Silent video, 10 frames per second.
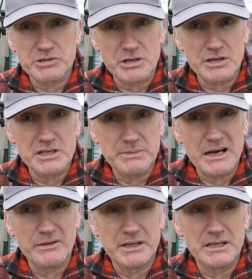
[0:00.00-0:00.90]
We're talking
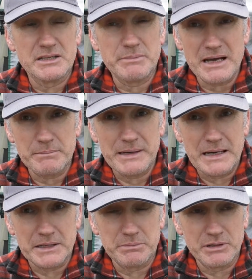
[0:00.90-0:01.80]
about the back
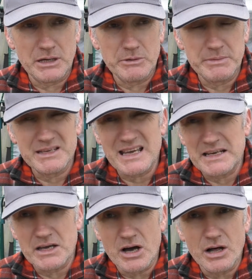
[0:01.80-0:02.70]
part of the plot. We've been
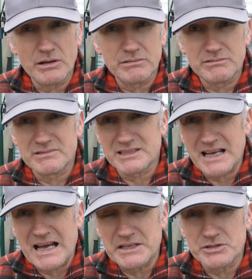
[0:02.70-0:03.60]
getting it all
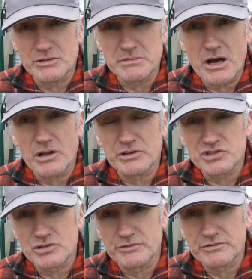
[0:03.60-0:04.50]
tidied up, all the
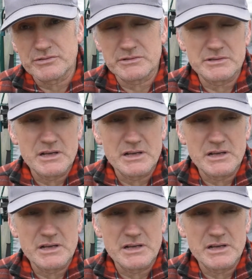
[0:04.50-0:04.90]
stuff,